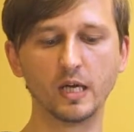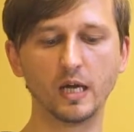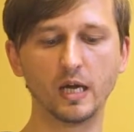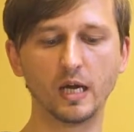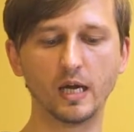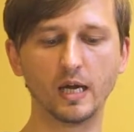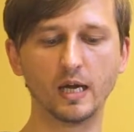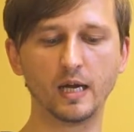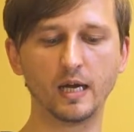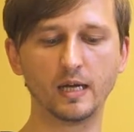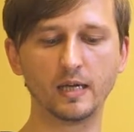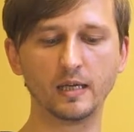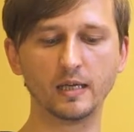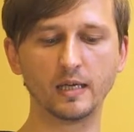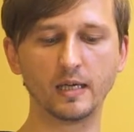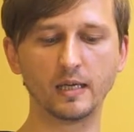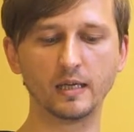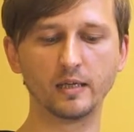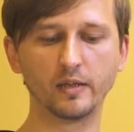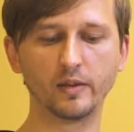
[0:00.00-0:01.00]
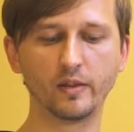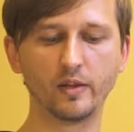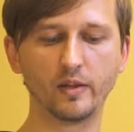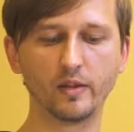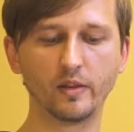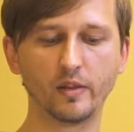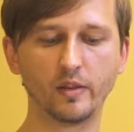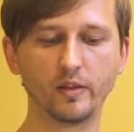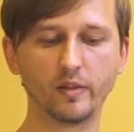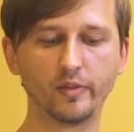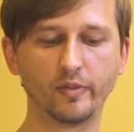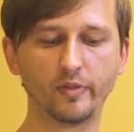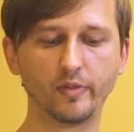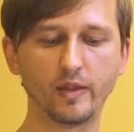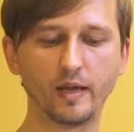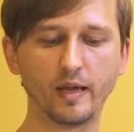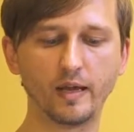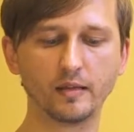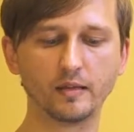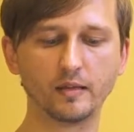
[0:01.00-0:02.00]

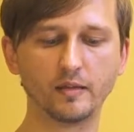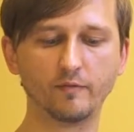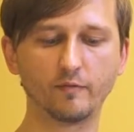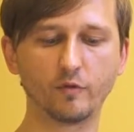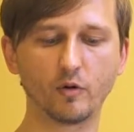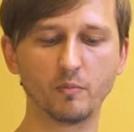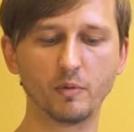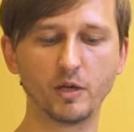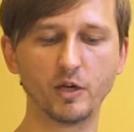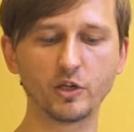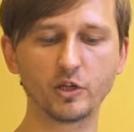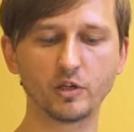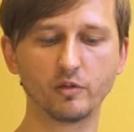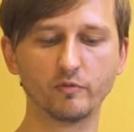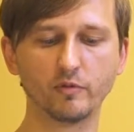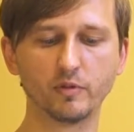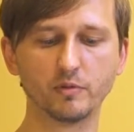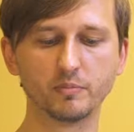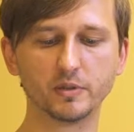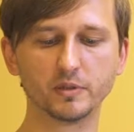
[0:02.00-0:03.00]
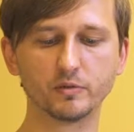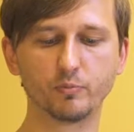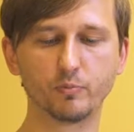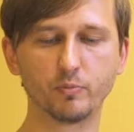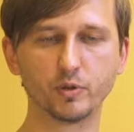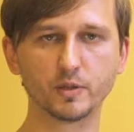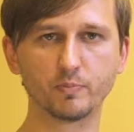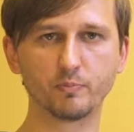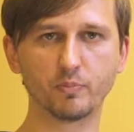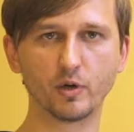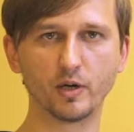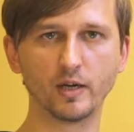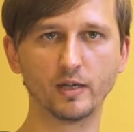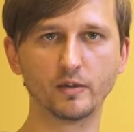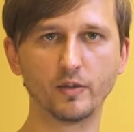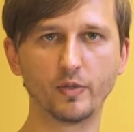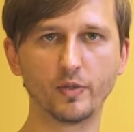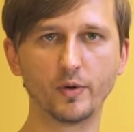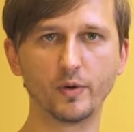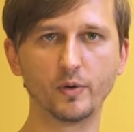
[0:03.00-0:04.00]
that information will be
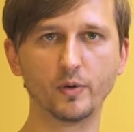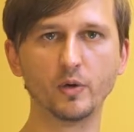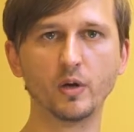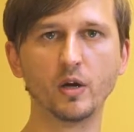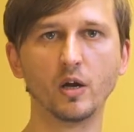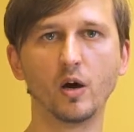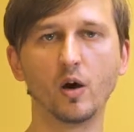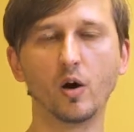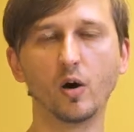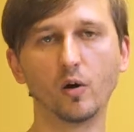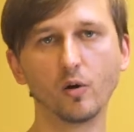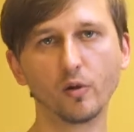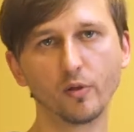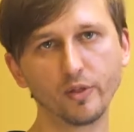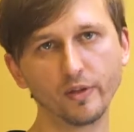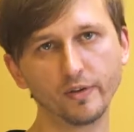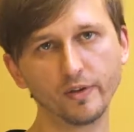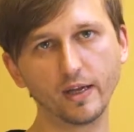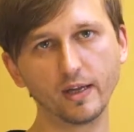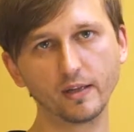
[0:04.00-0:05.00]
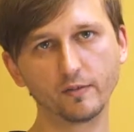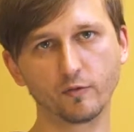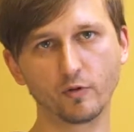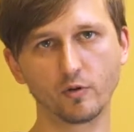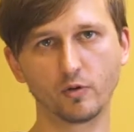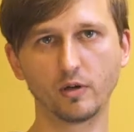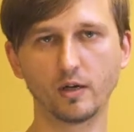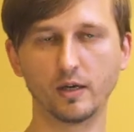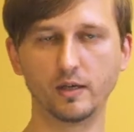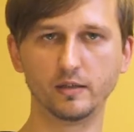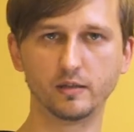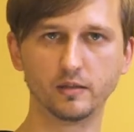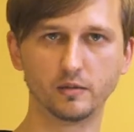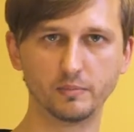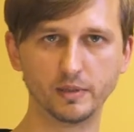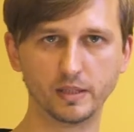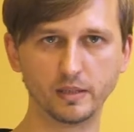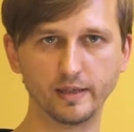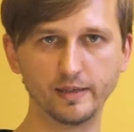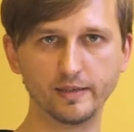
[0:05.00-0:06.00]
spread through all the network a little
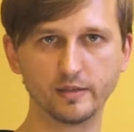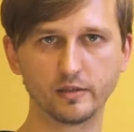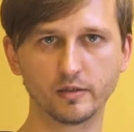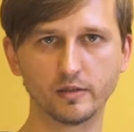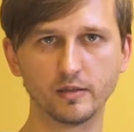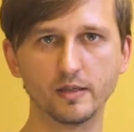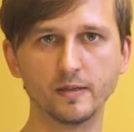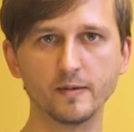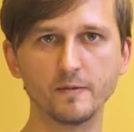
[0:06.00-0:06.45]
bit later.